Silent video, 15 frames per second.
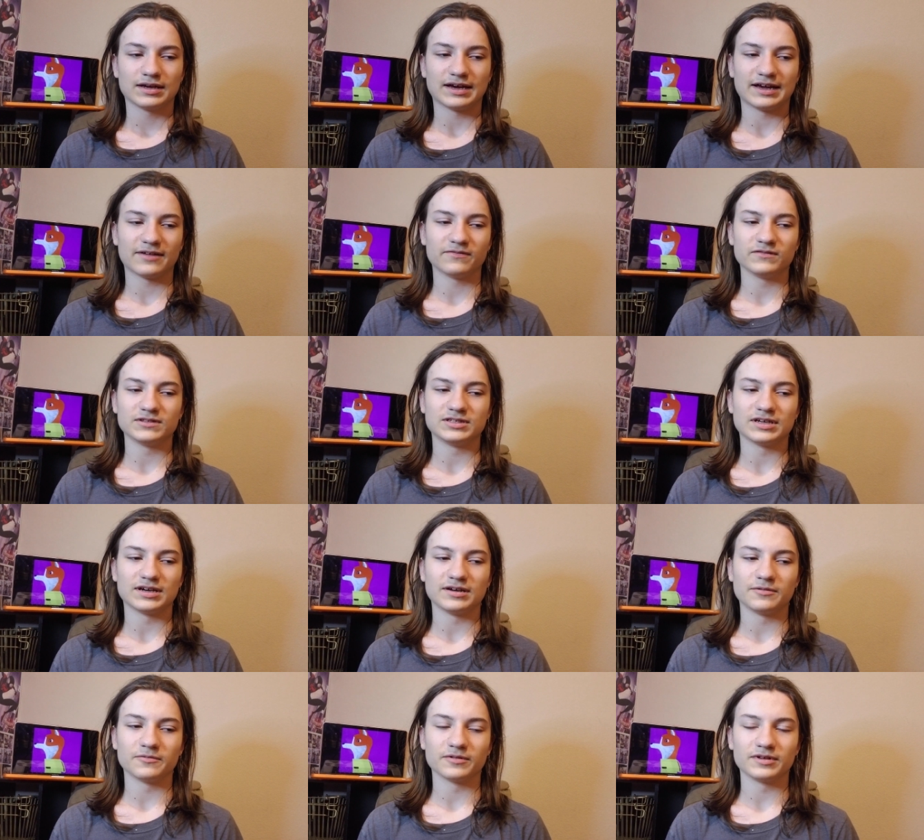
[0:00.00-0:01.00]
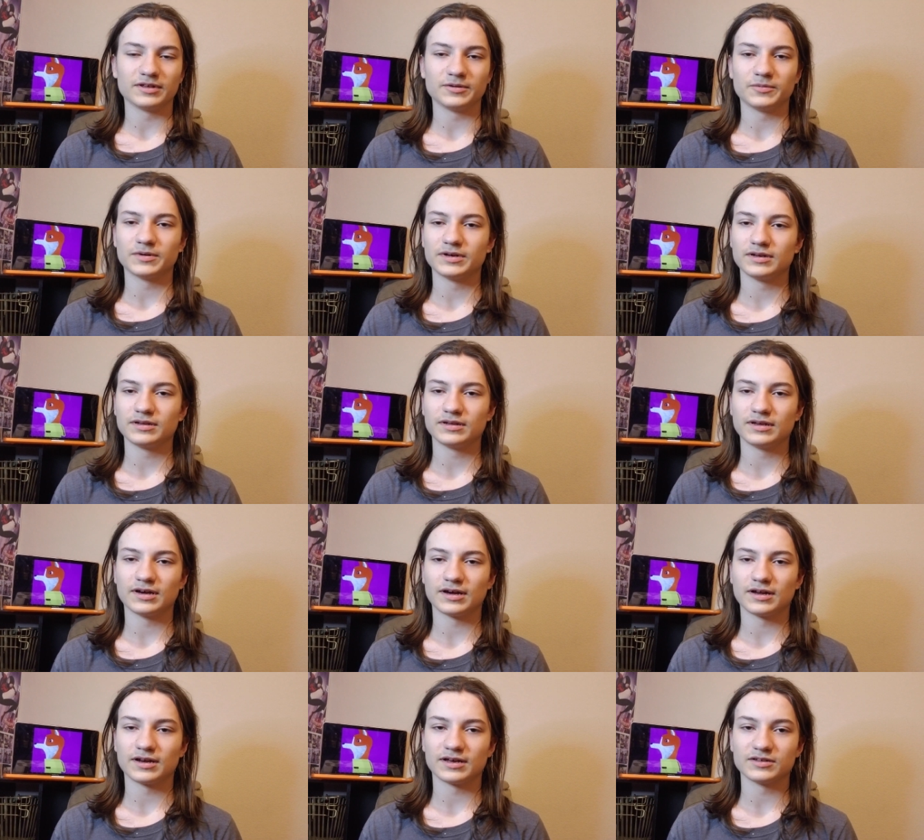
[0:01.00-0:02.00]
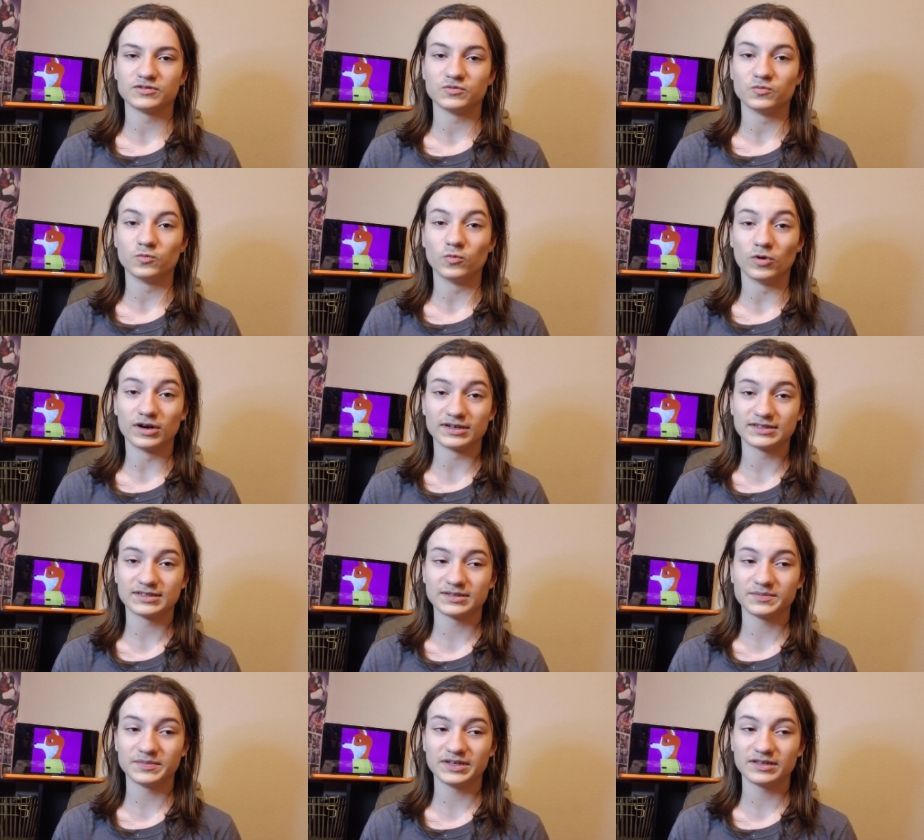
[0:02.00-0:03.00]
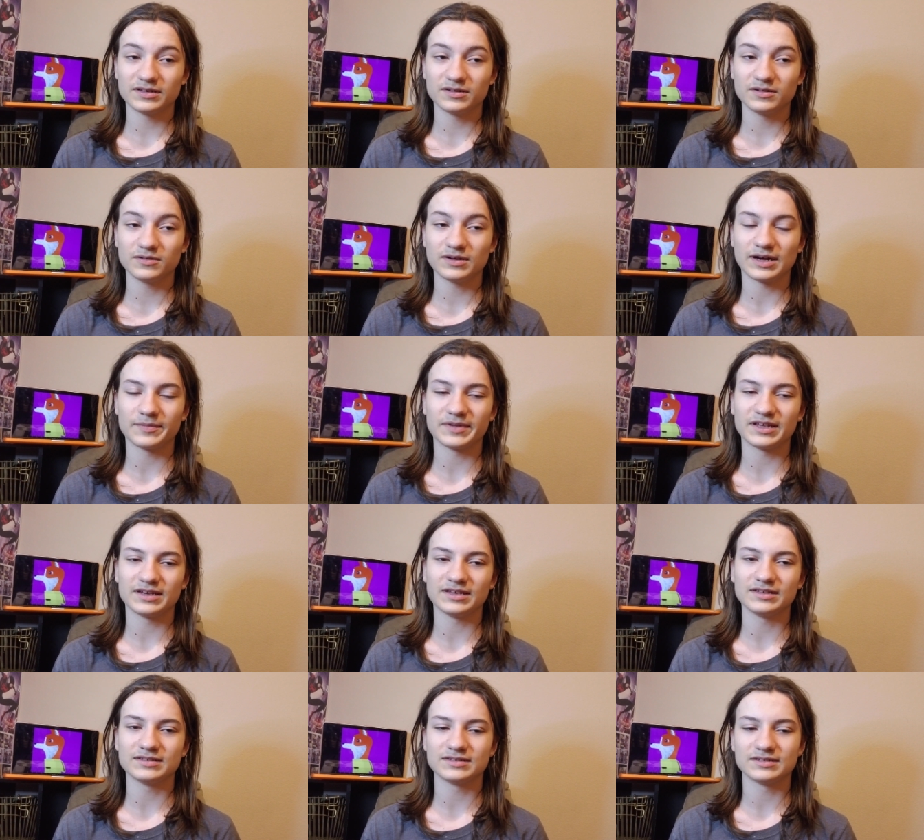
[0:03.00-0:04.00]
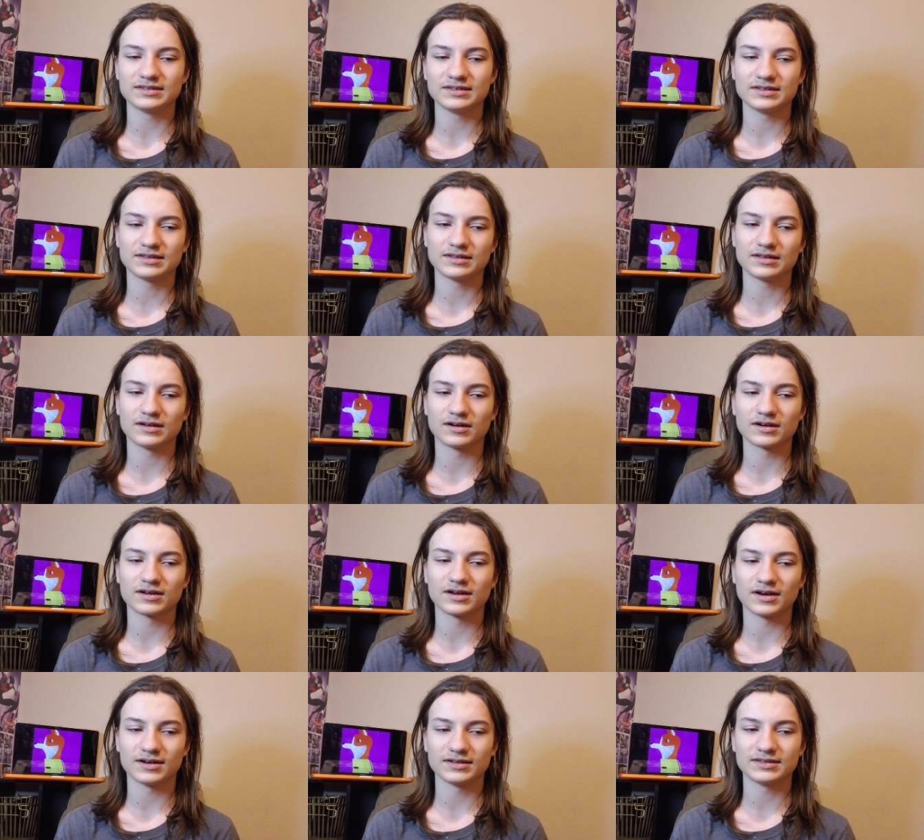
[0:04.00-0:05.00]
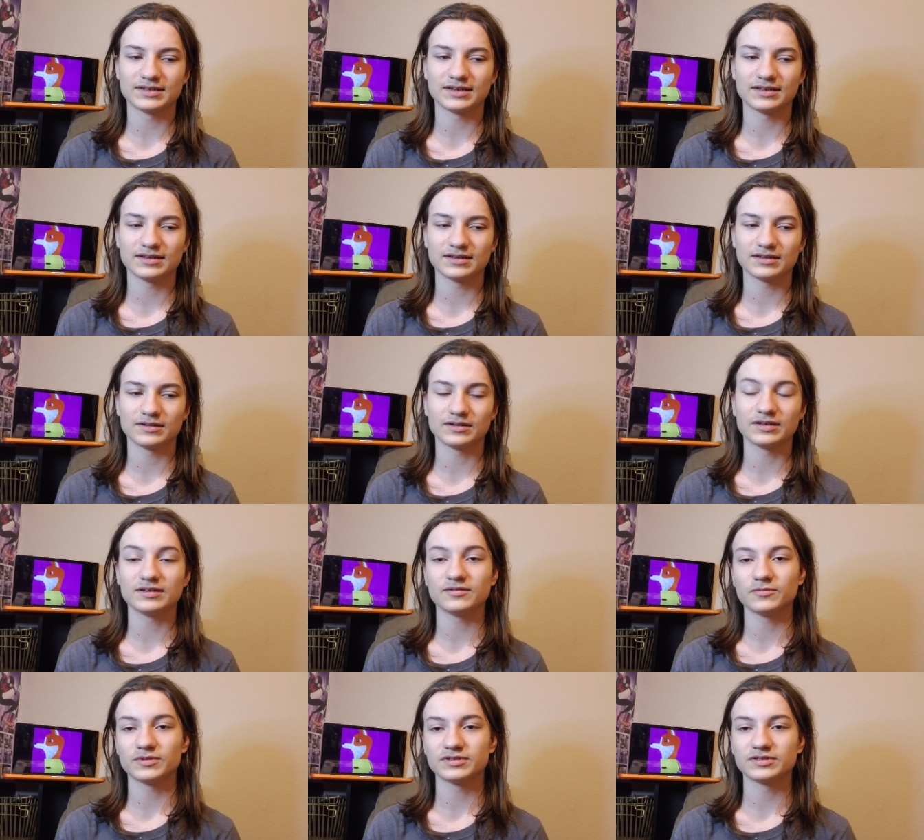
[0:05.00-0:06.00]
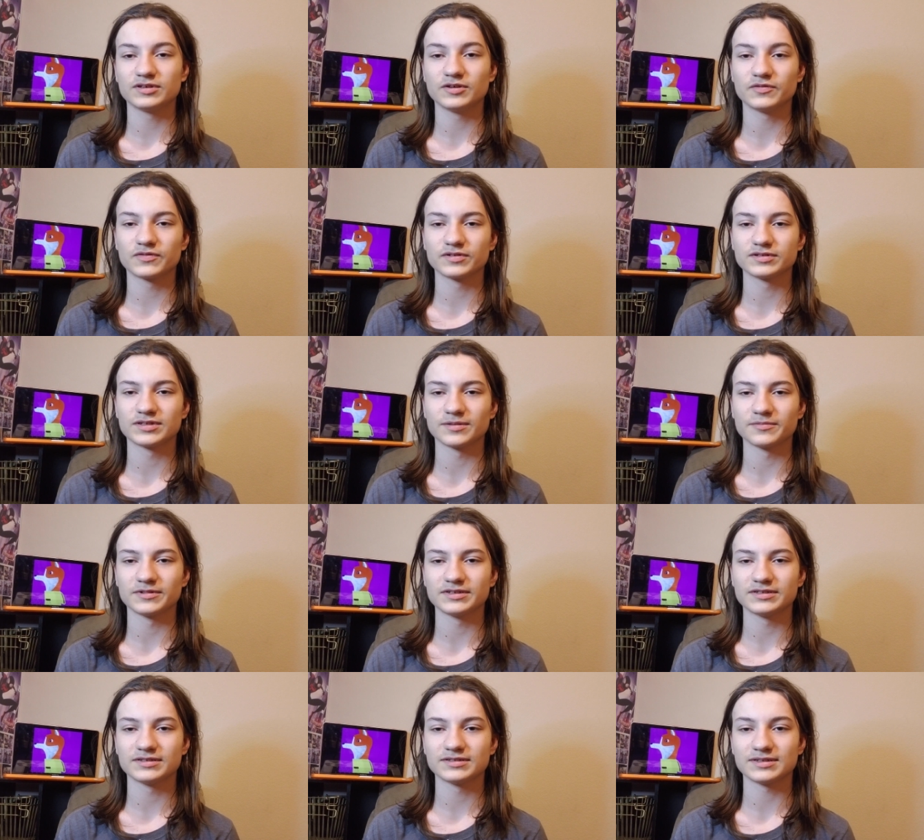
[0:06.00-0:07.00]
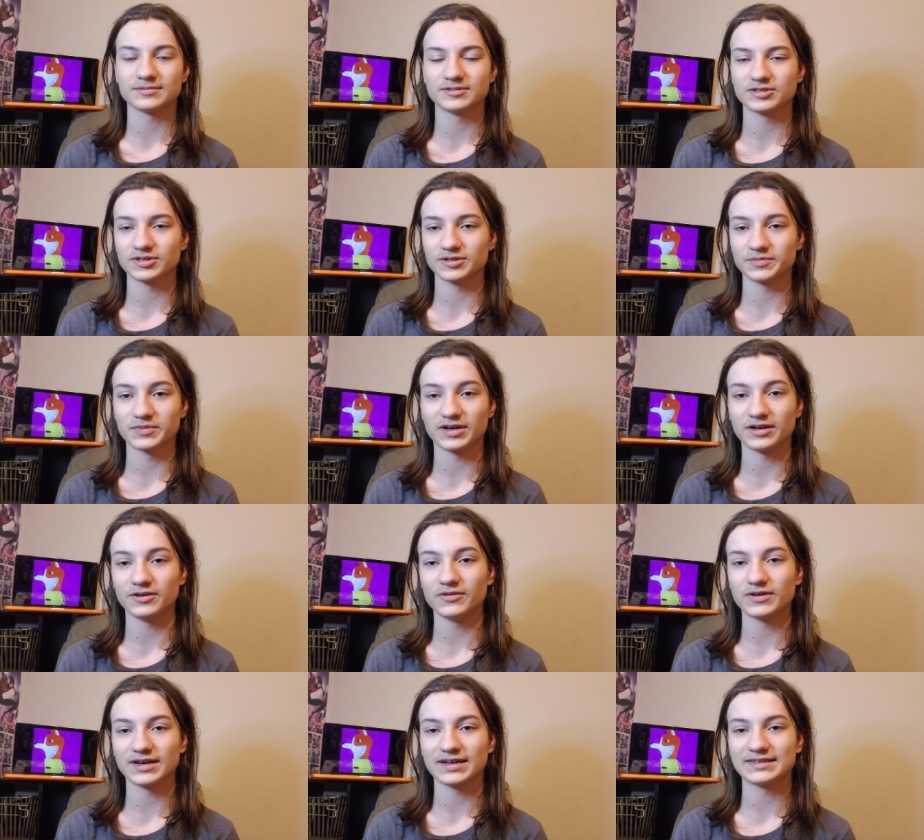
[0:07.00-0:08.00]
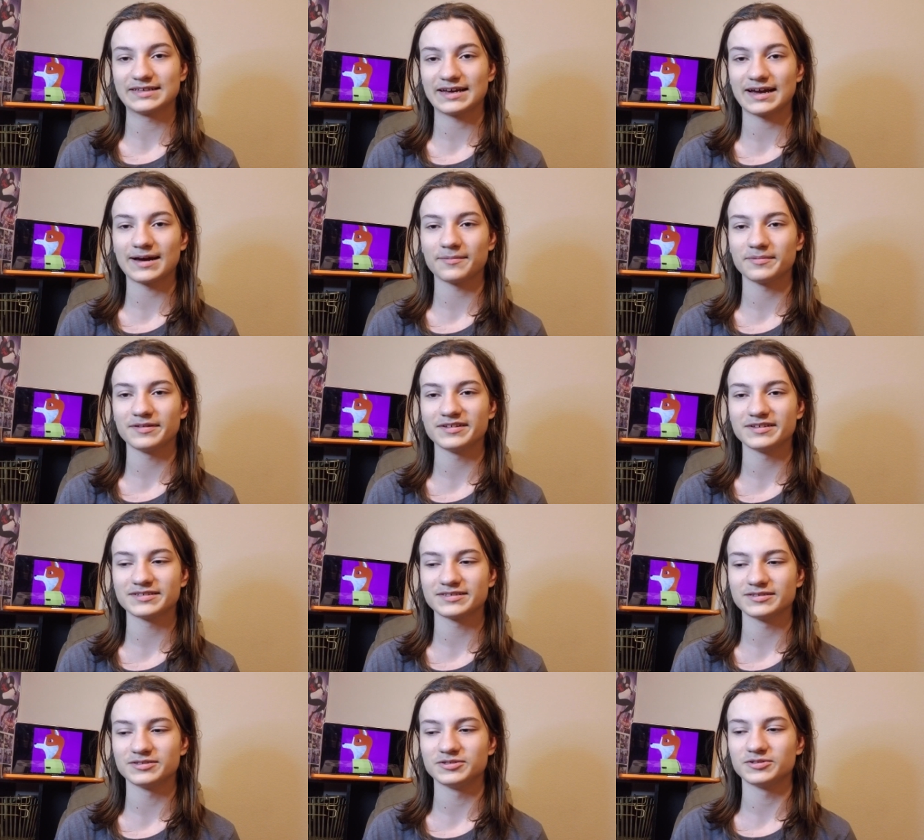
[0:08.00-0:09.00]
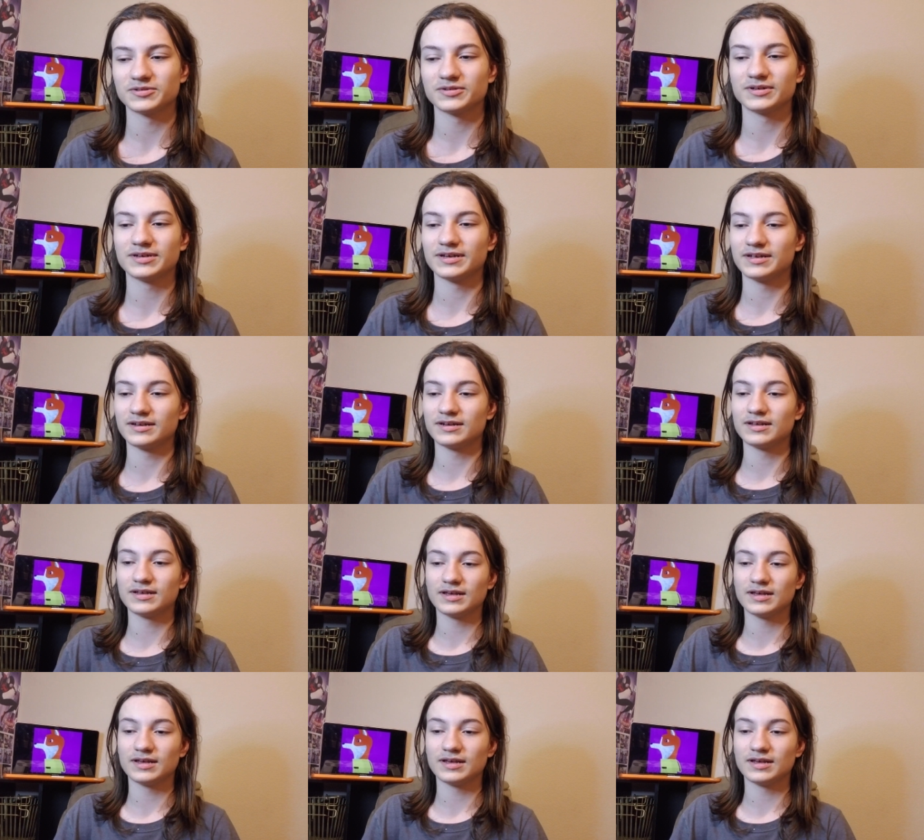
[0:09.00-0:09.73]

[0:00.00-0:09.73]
I haven't done really what God has wanted me to do. I mean, He's our content. It was good for some reasons. I'm sure it brought you guys happiness and joy and